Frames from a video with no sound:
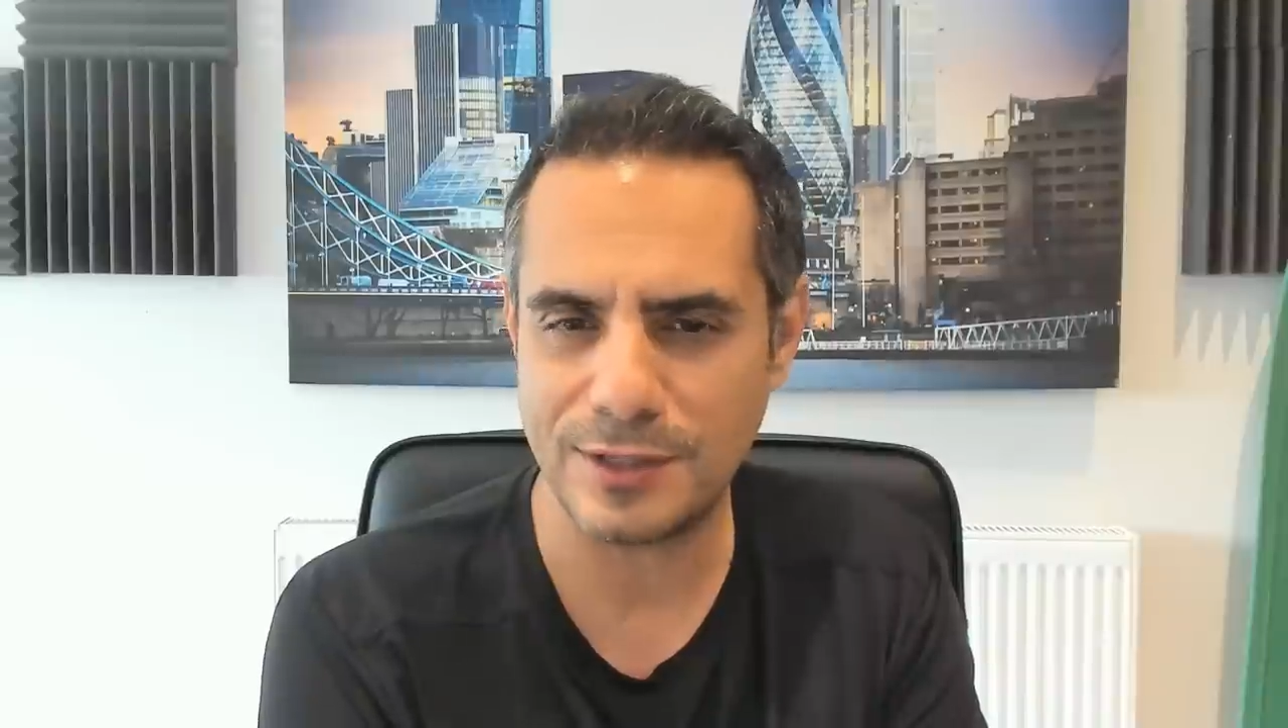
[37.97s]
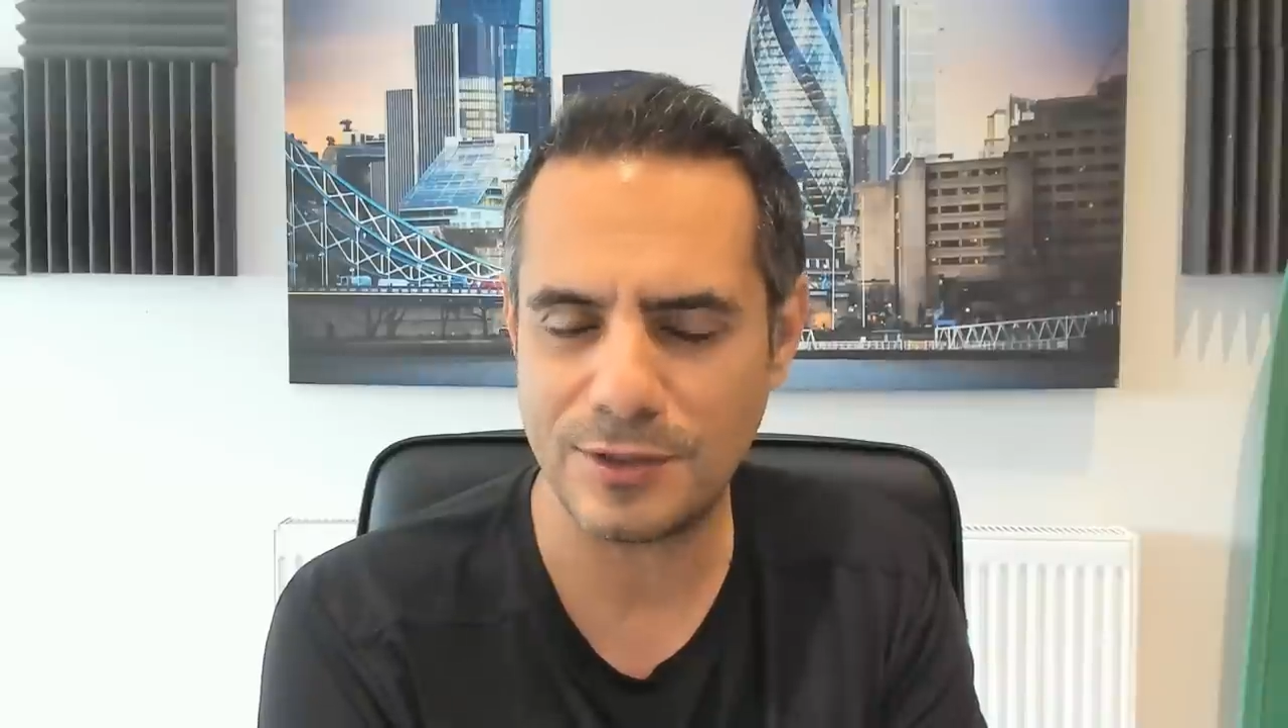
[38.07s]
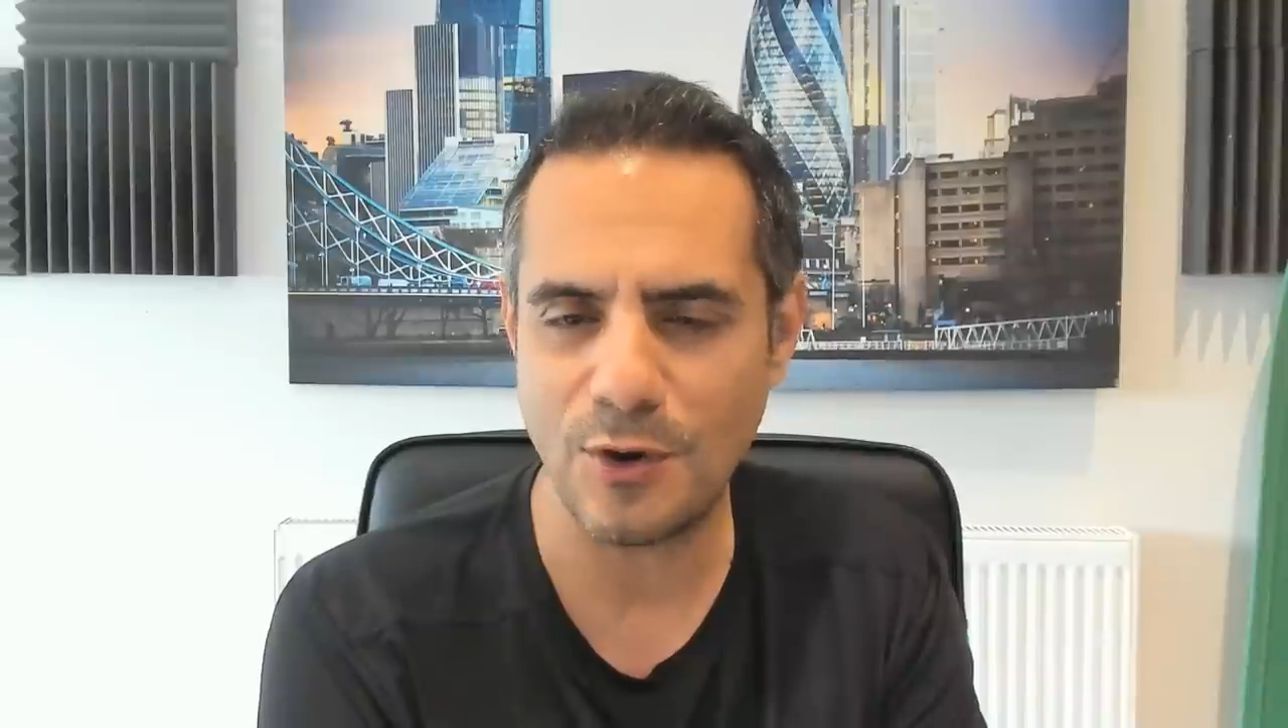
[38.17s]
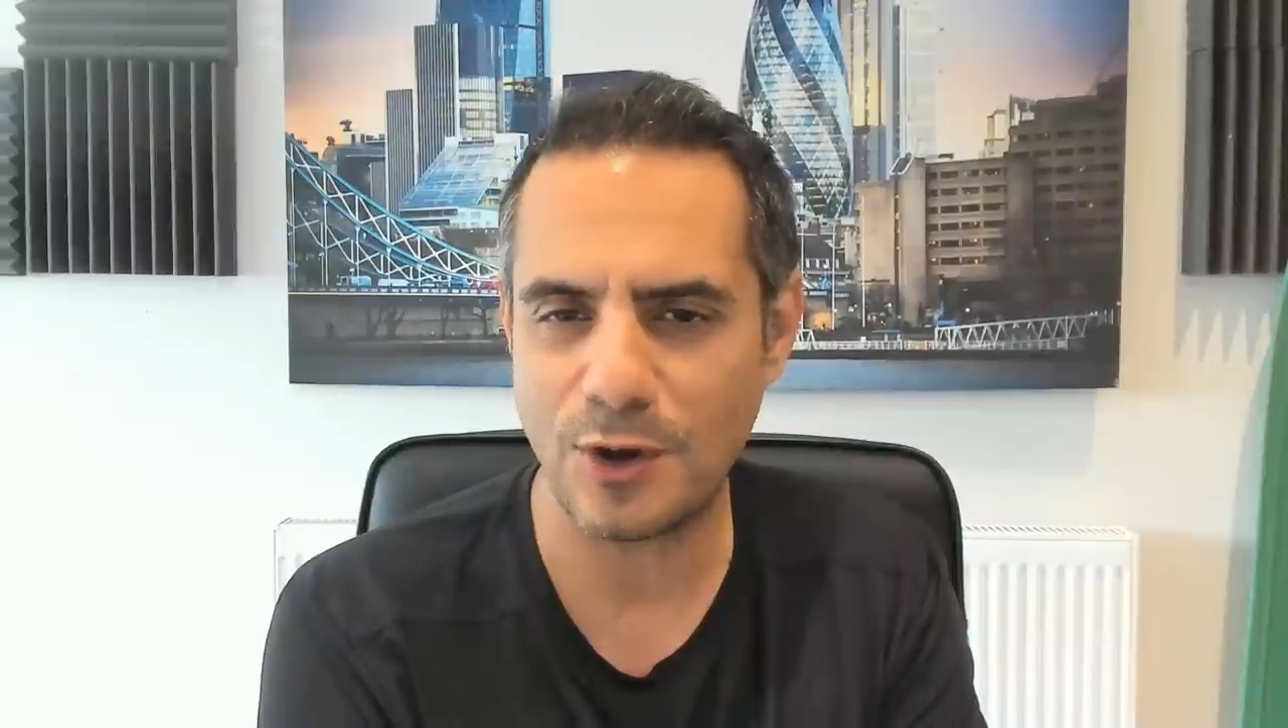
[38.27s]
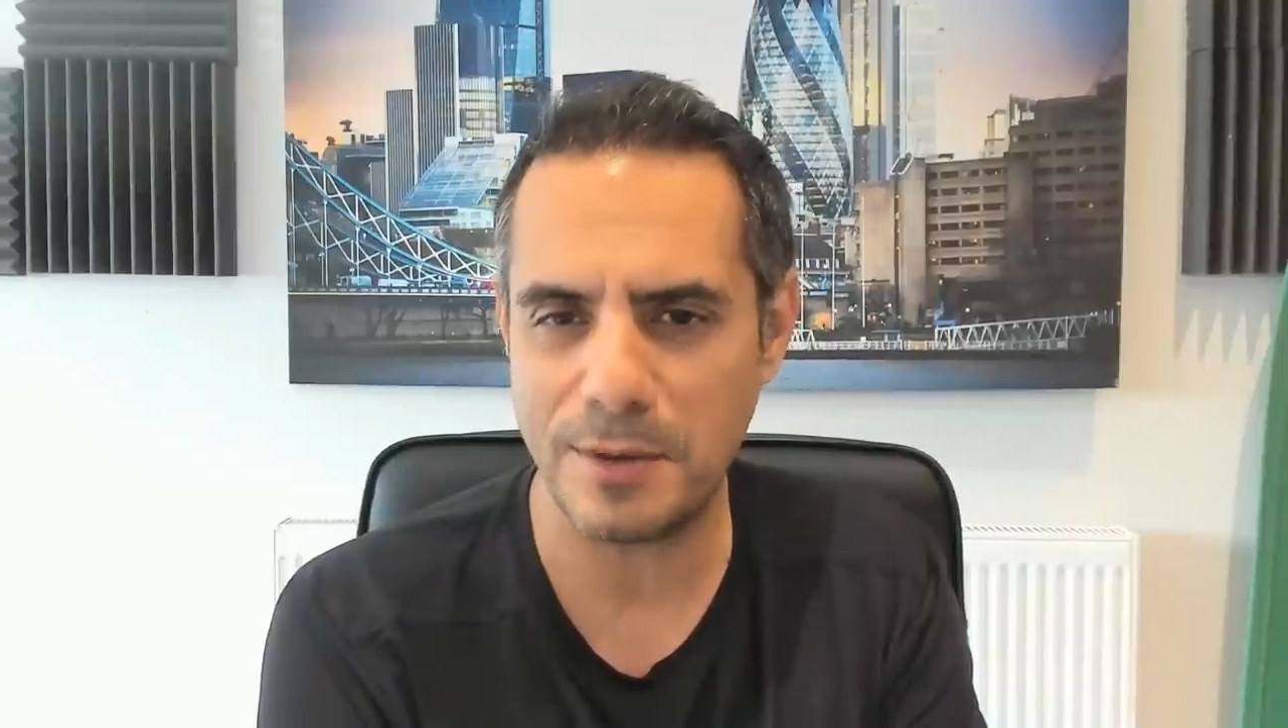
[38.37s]

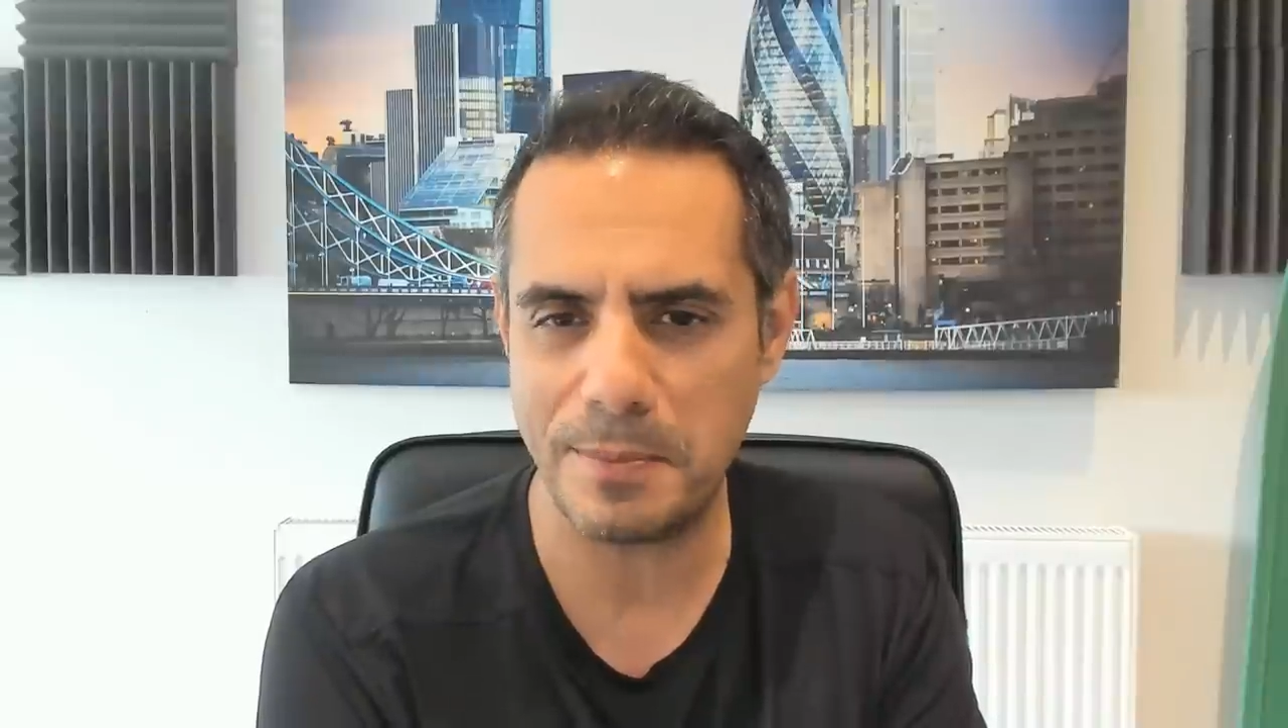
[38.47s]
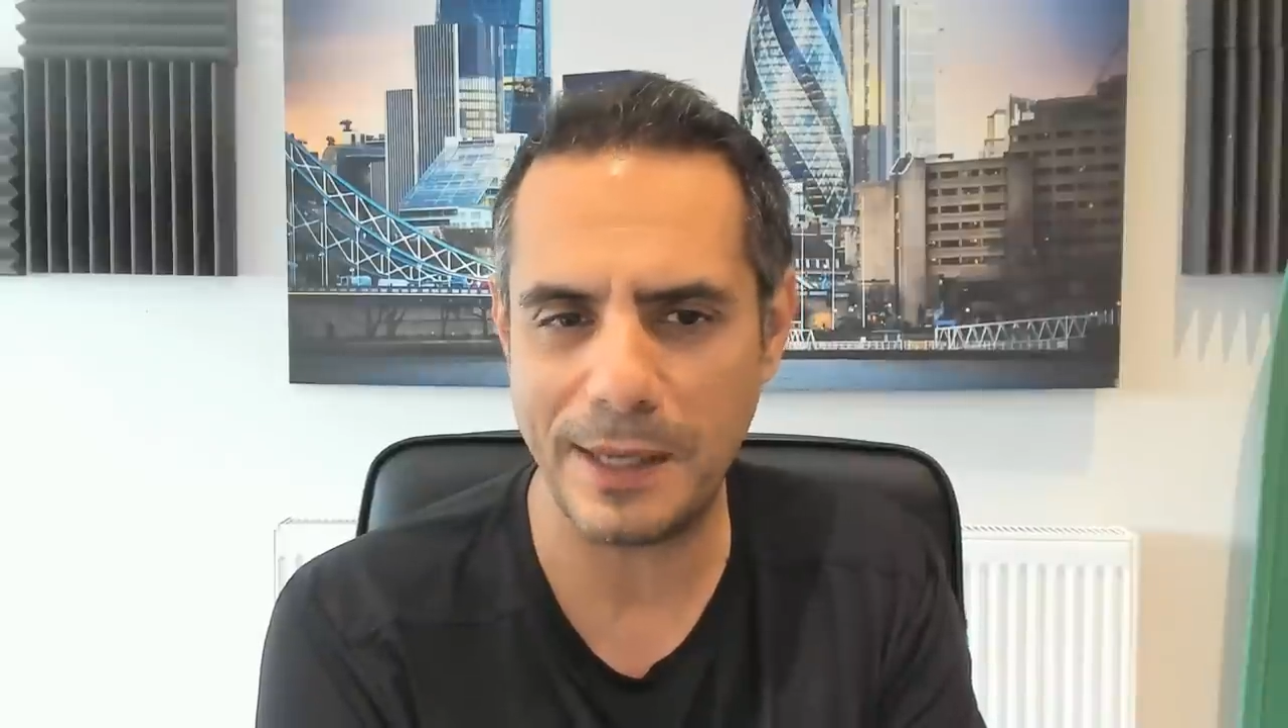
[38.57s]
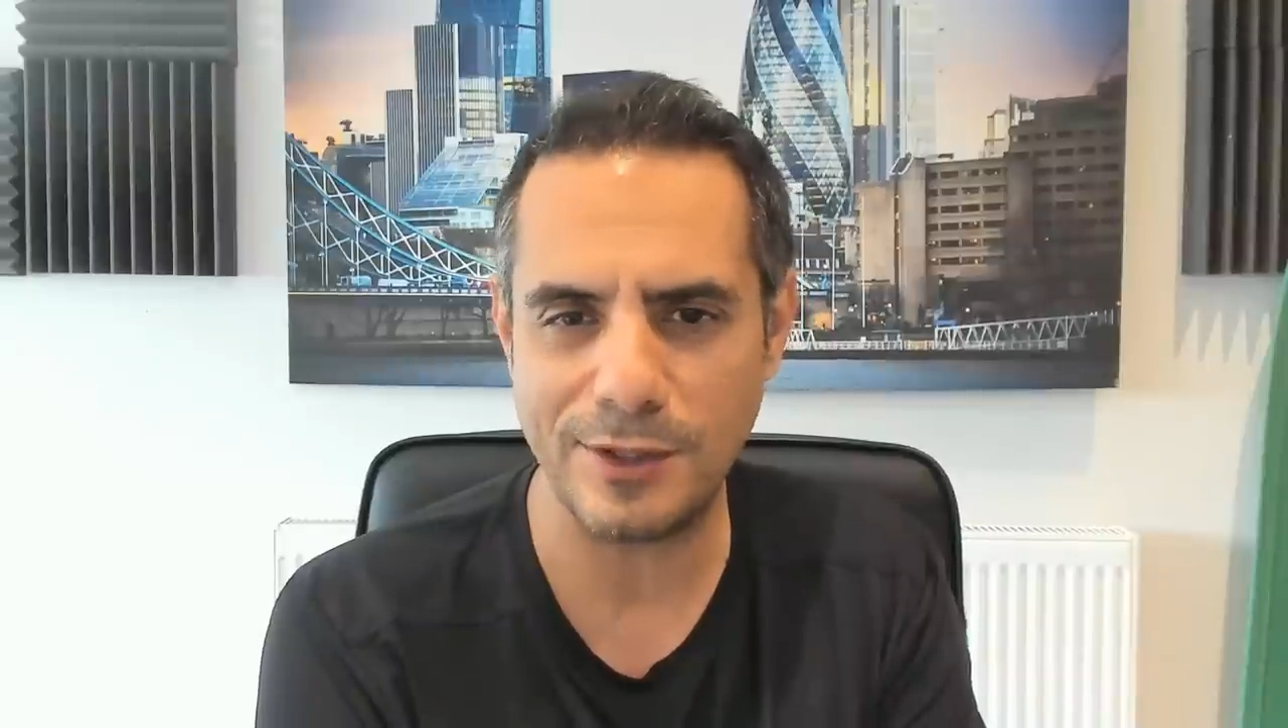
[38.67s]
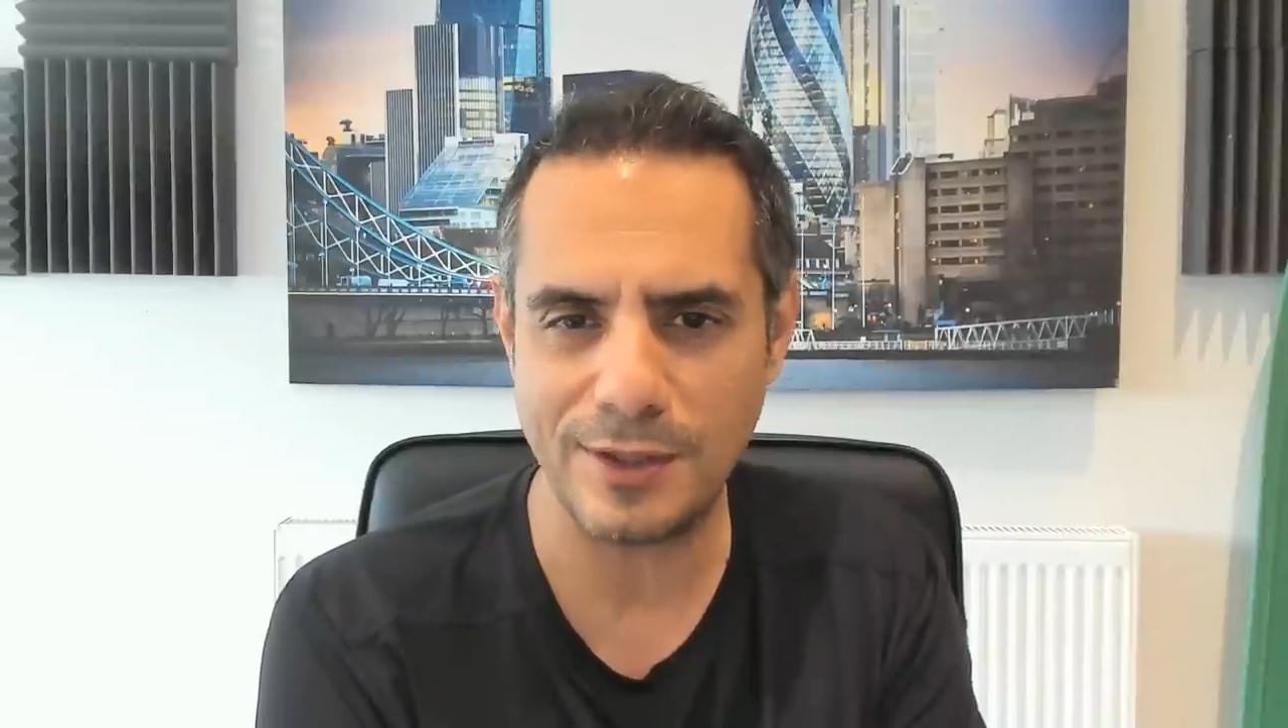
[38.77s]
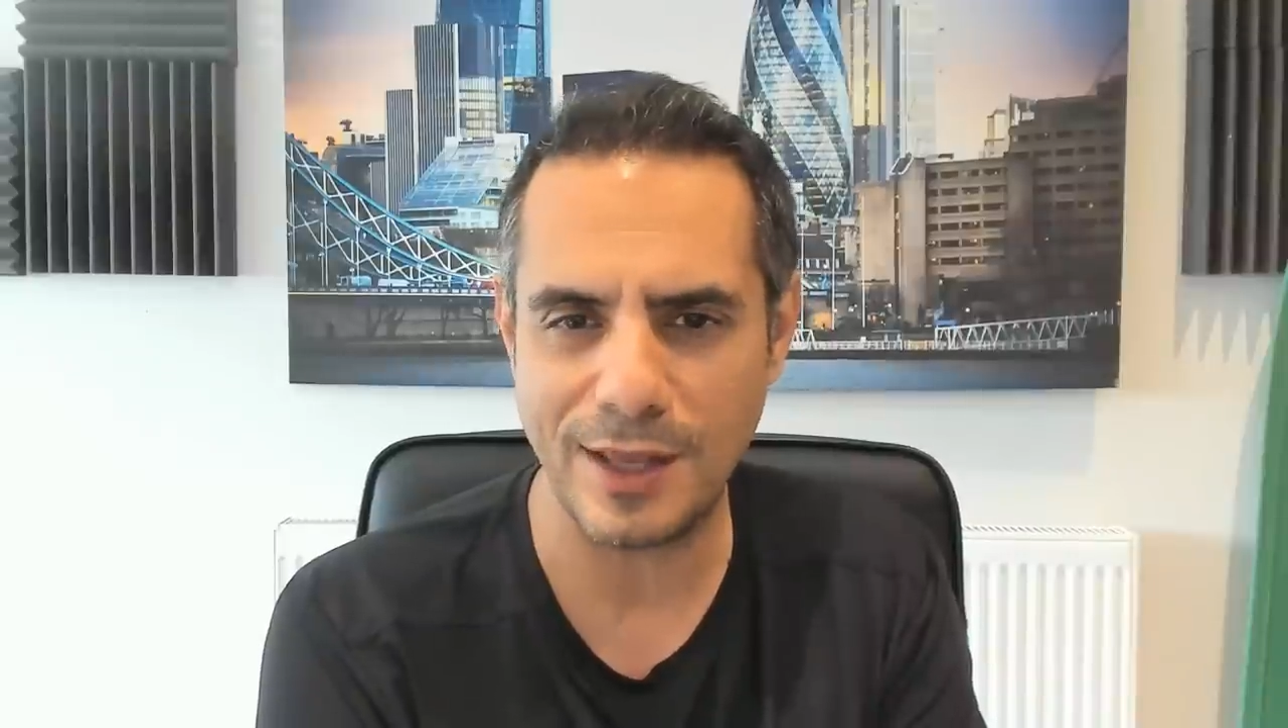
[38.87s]
not going to
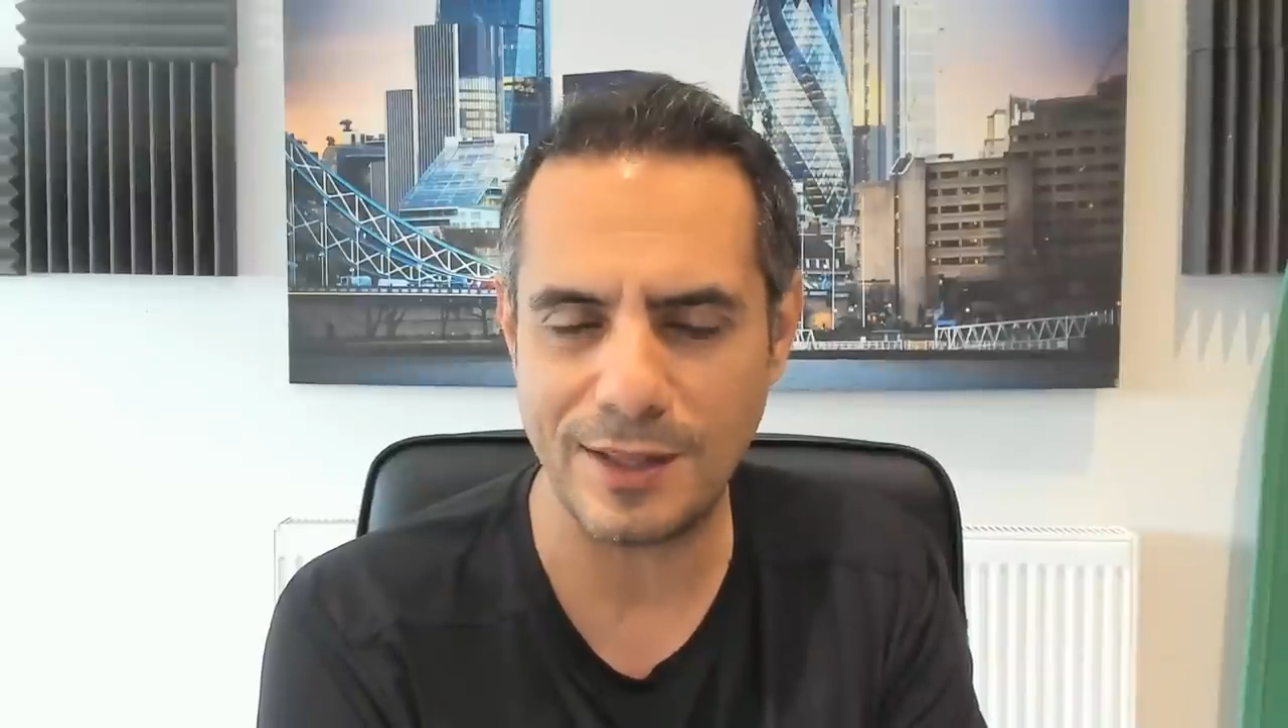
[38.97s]
be